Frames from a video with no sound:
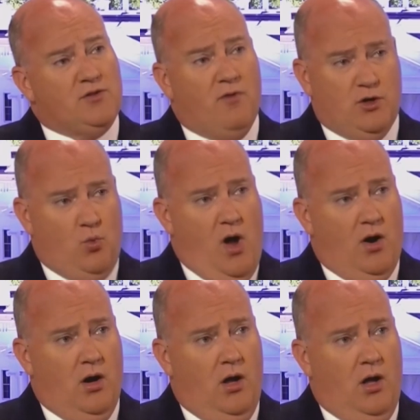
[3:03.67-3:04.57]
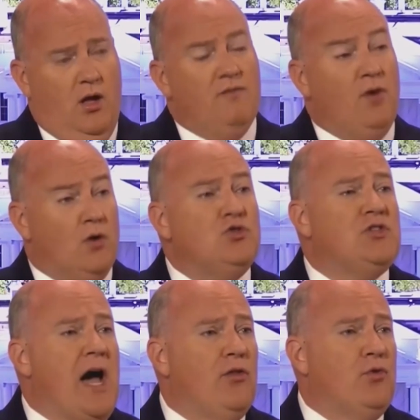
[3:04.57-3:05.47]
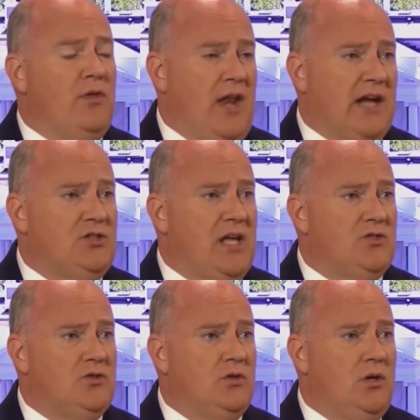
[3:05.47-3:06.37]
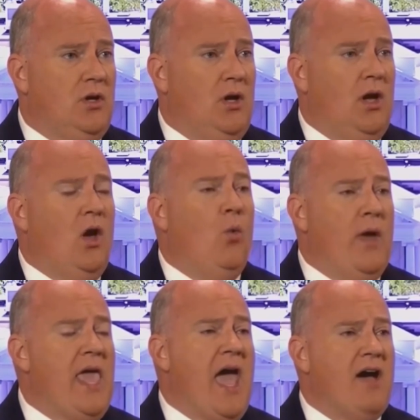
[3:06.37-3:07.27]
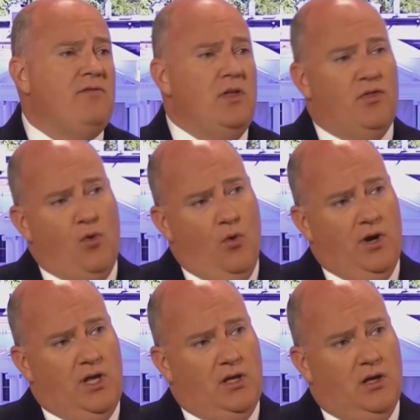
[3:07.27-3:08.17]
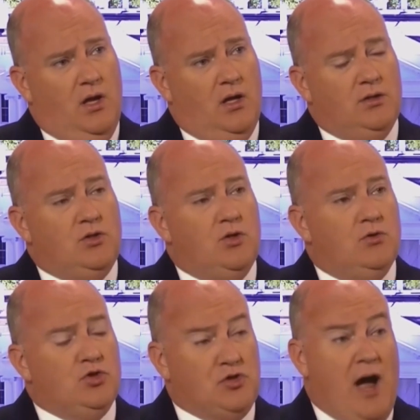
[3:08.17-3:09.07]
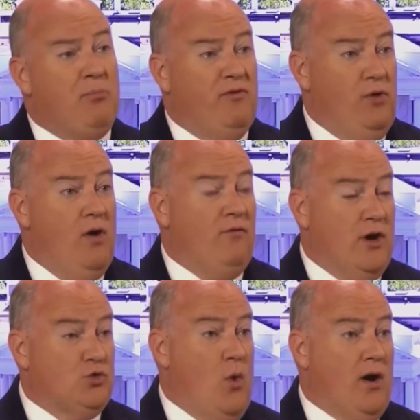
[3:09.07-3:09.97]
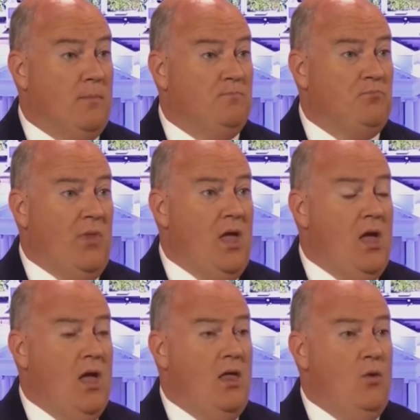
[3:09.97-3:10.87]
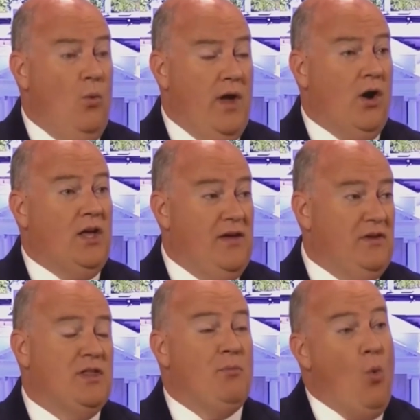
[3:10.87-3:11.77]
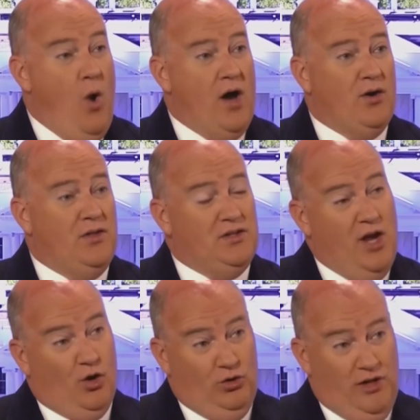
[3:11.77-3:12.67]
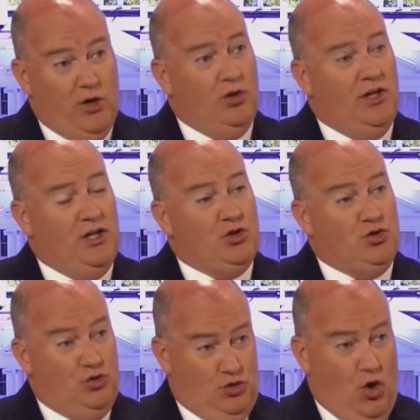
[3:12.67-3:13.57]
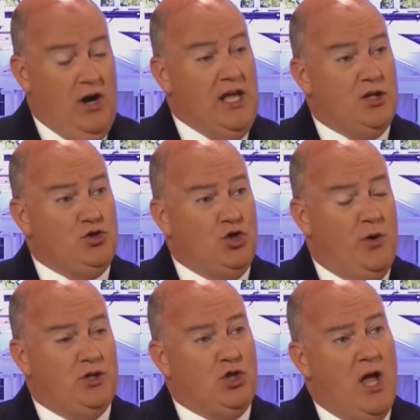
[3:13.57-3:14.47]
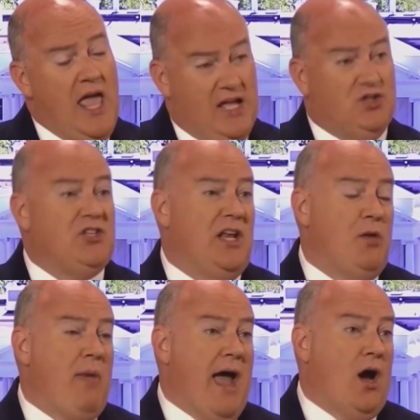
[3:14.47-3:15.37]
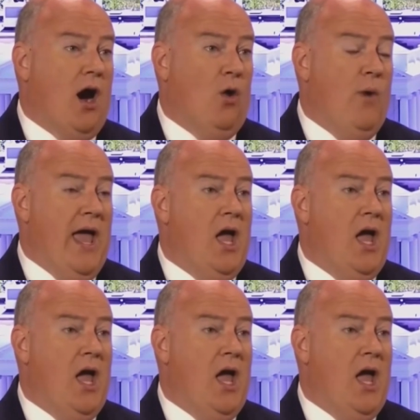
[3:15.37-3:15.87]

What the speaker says: fresh water flows south through the United States. We have the authority to stop the flow of fresh water. We are giving them the water that they are literally turning into sewage and sending back our way.